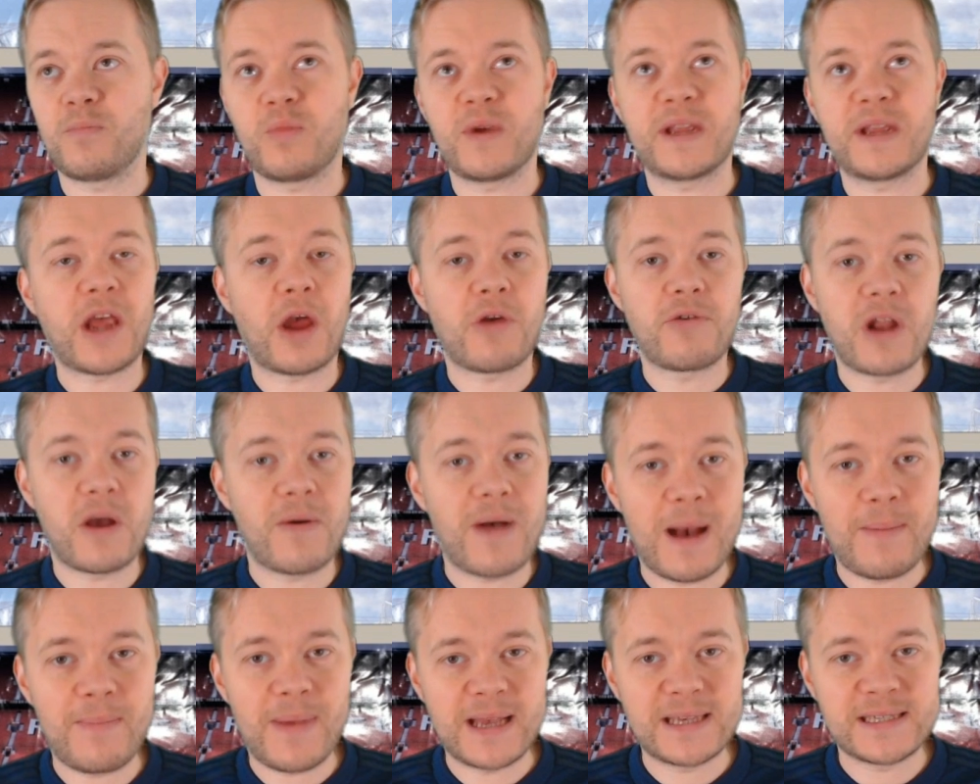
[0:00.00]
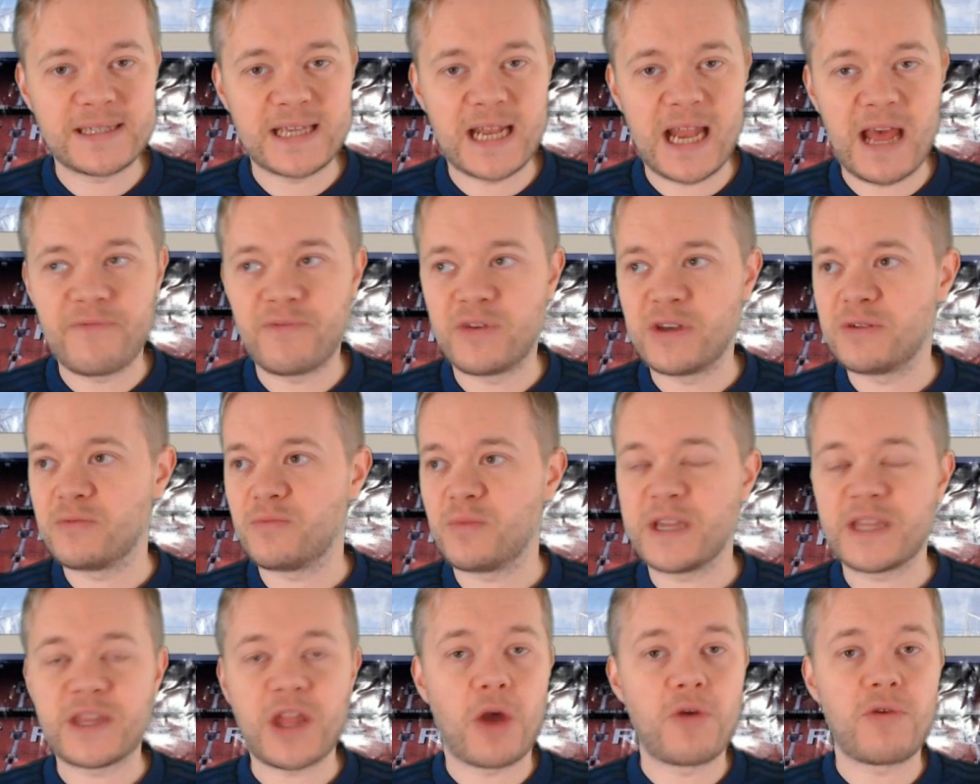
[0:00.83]
we don't know our best 11,
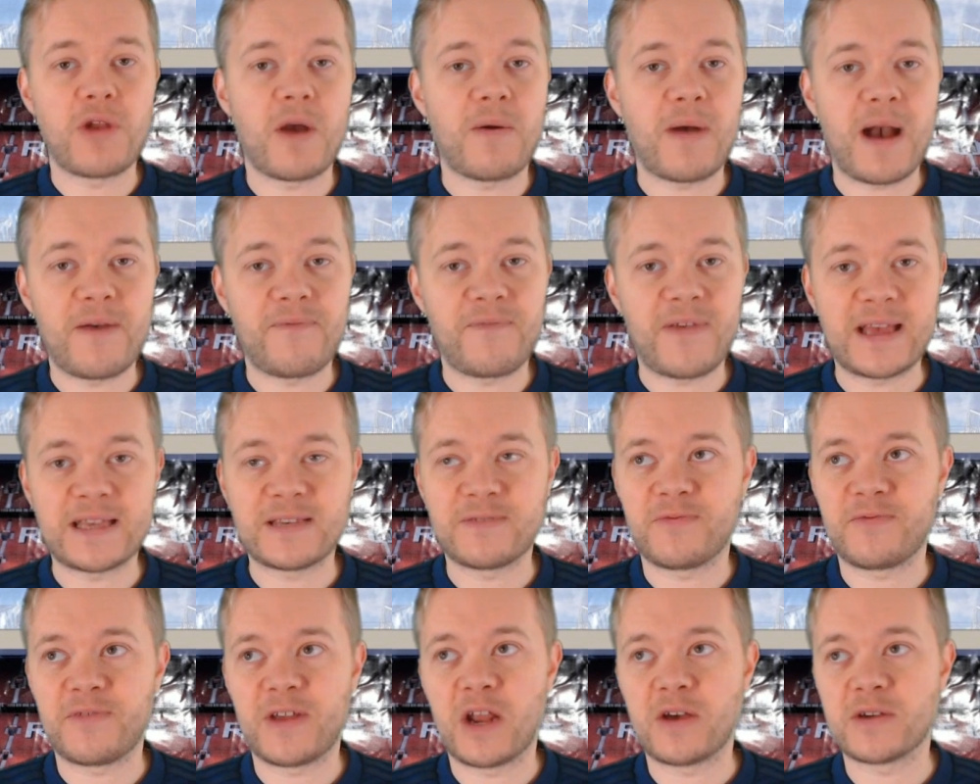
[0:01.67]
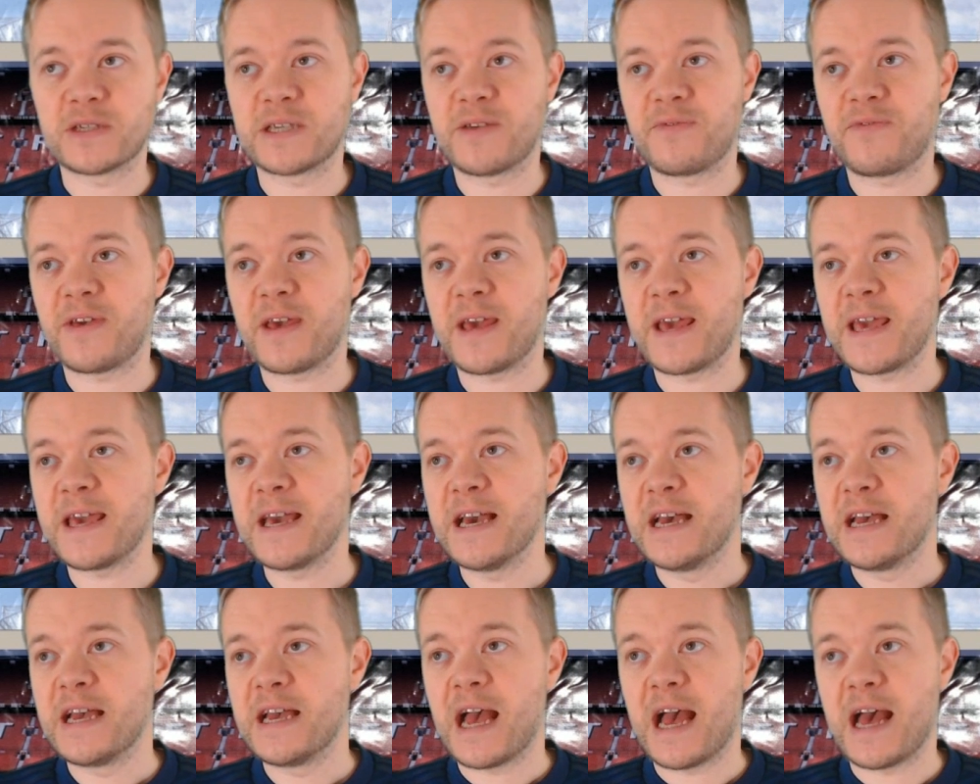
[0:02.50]
we don't know our
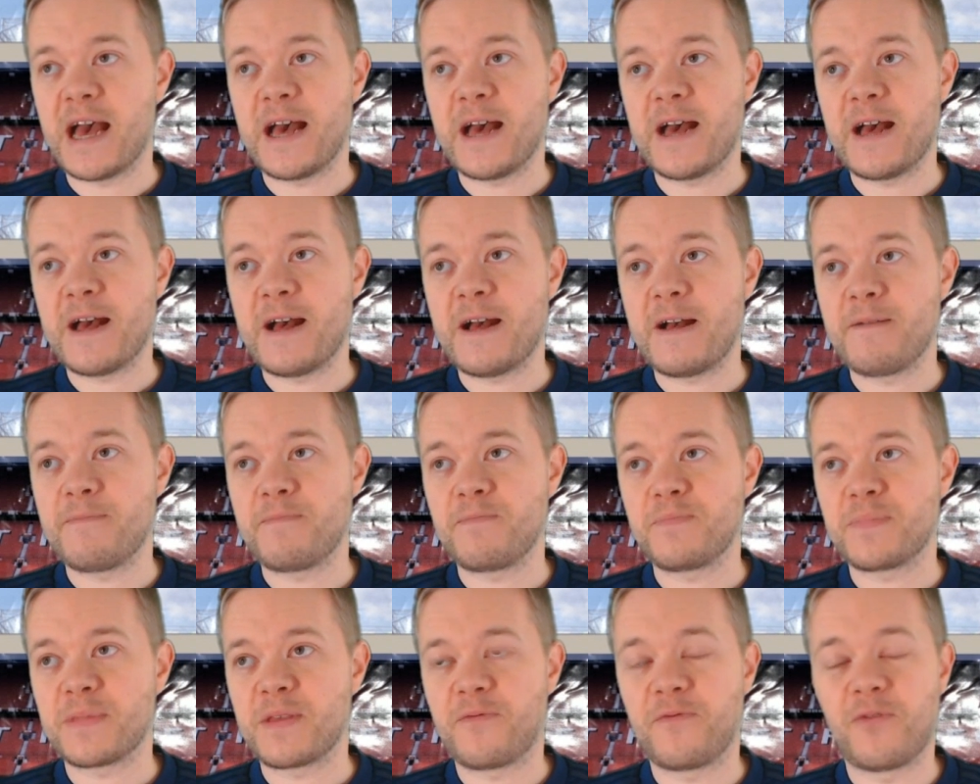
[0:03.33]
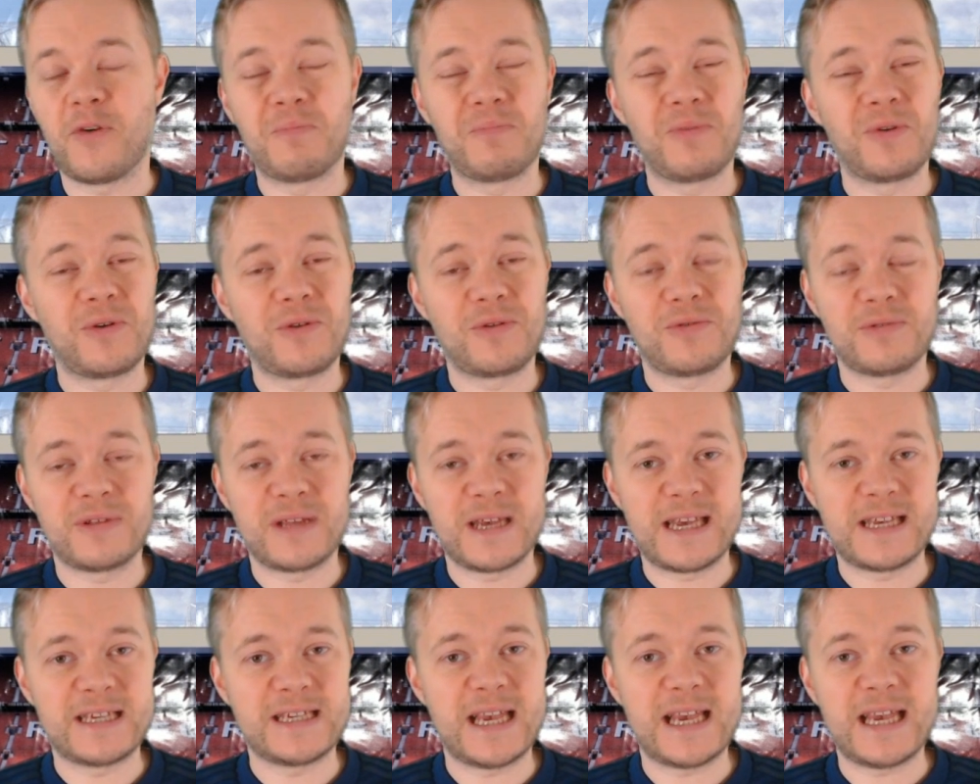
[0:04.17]
philosophy. The football
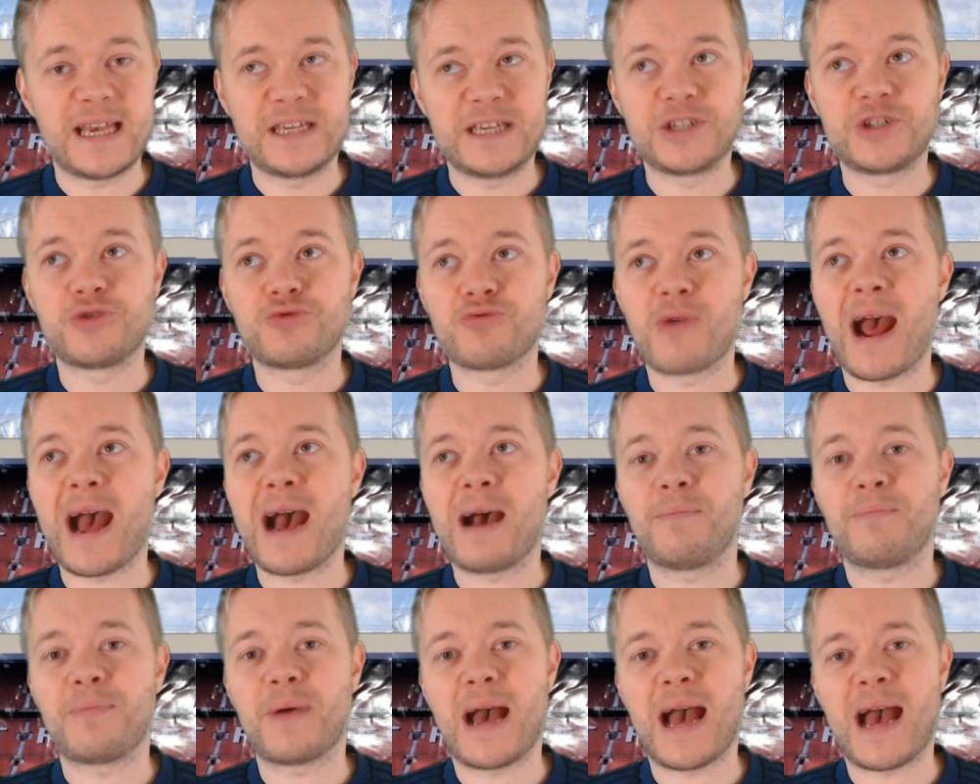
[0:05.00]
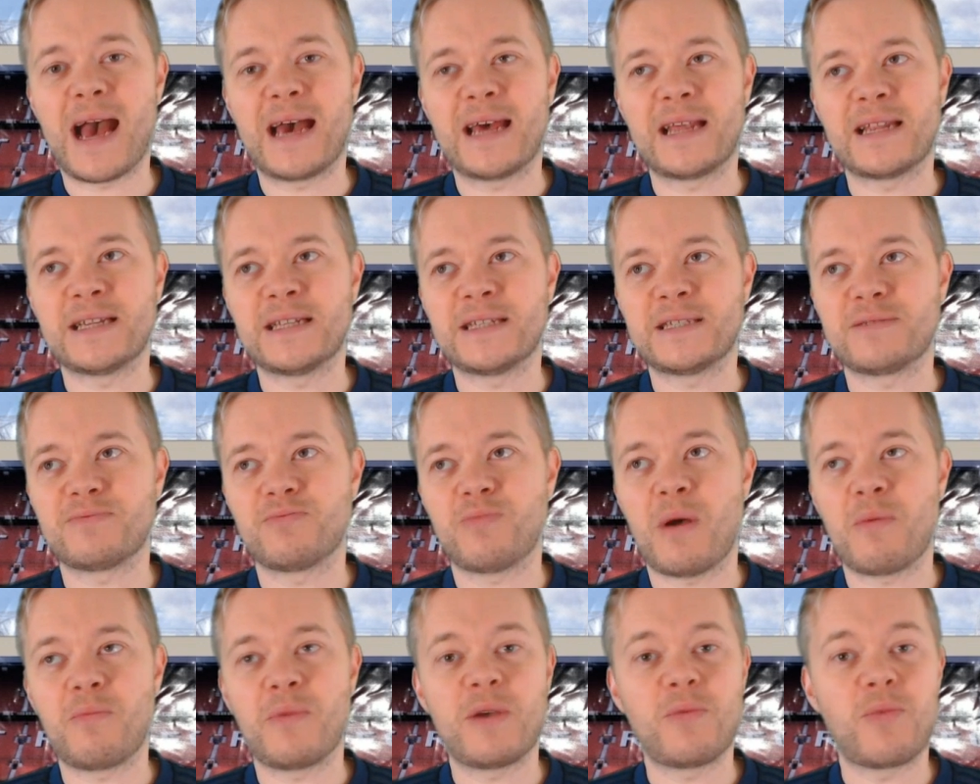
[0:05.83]
is drab, and
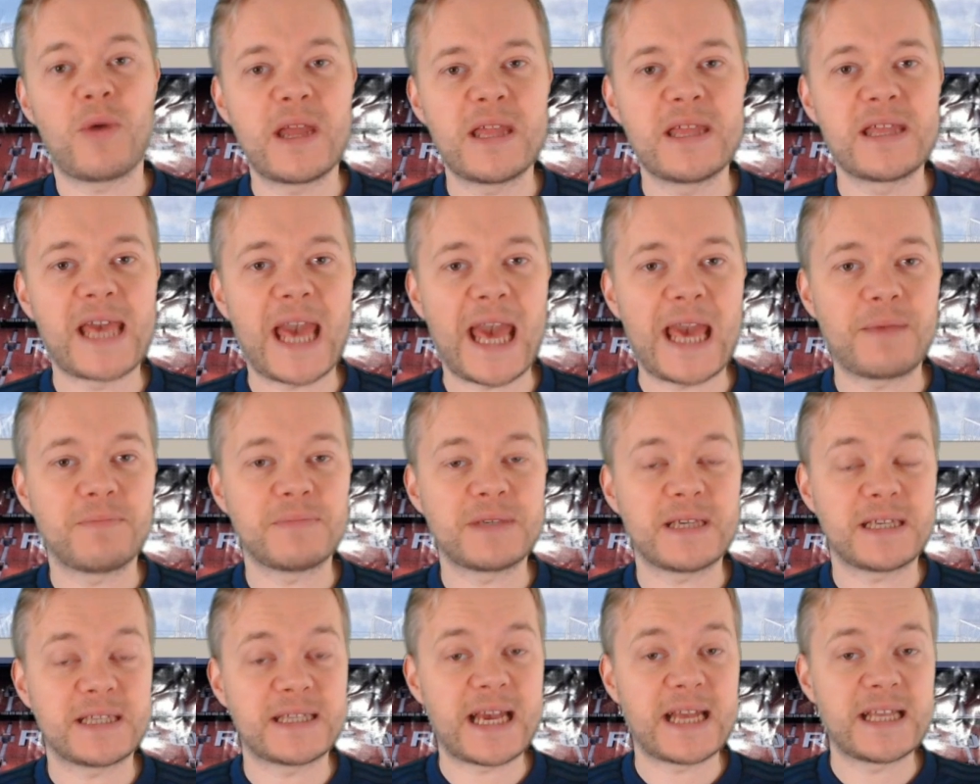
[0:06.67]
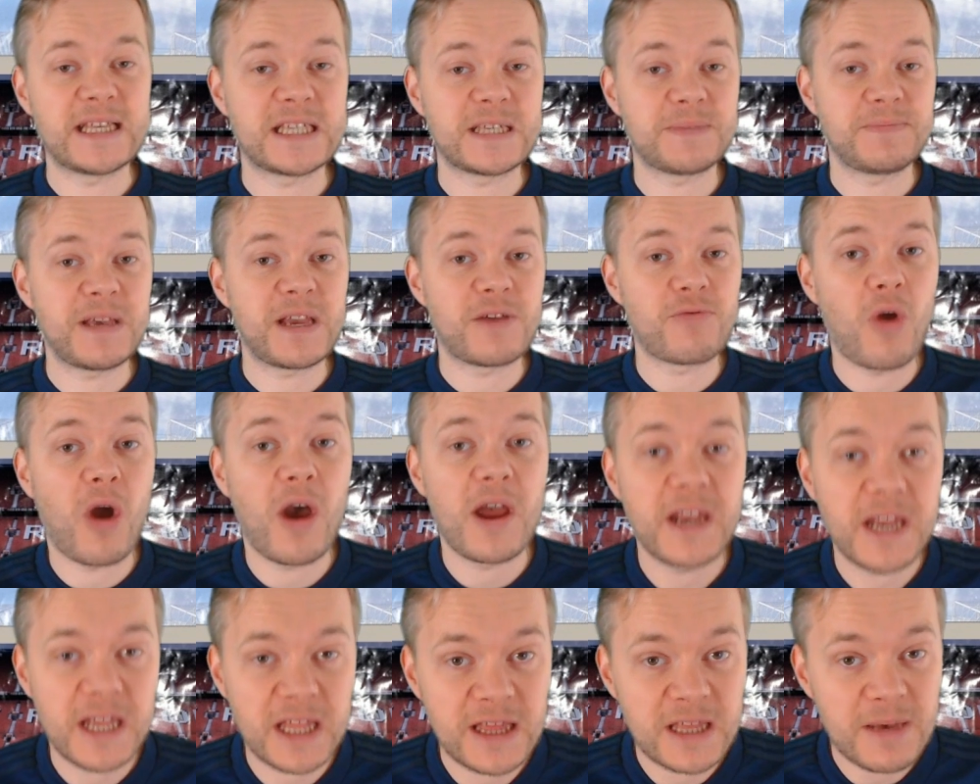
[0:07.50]
when we win games, it tends to be
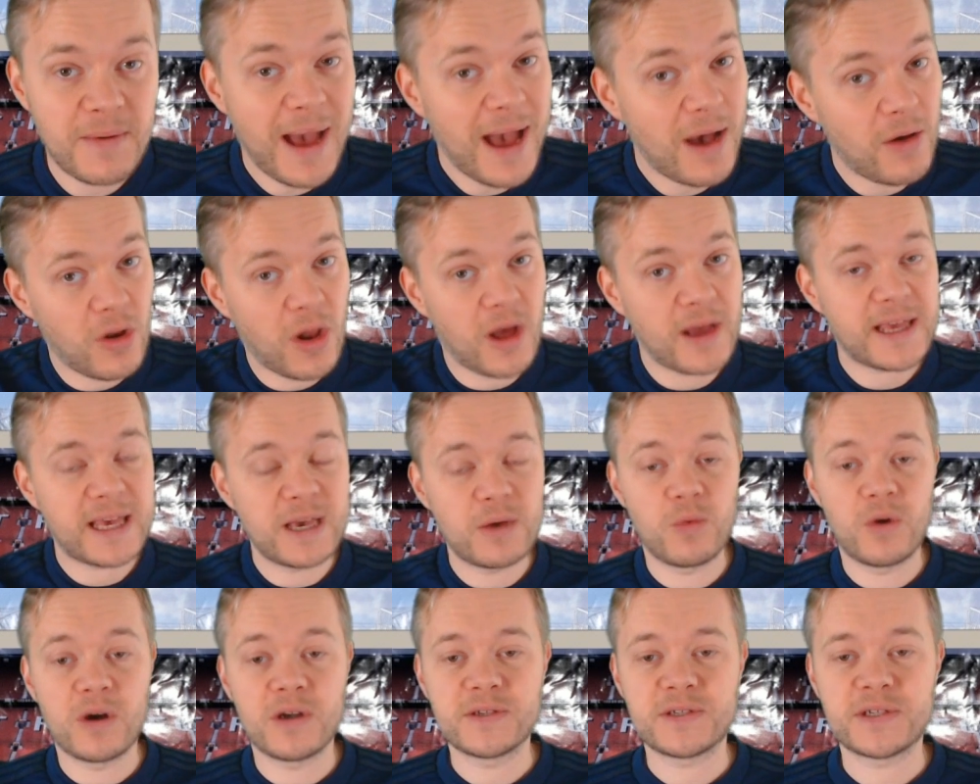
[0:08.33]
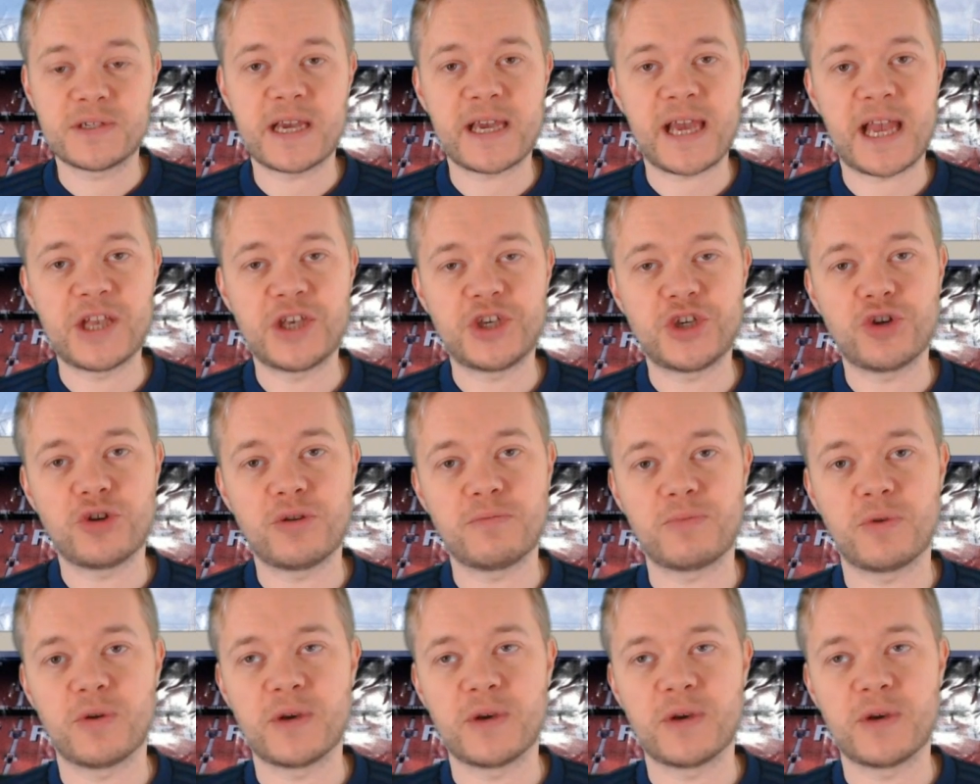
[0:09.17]
grinding them out like it was against Young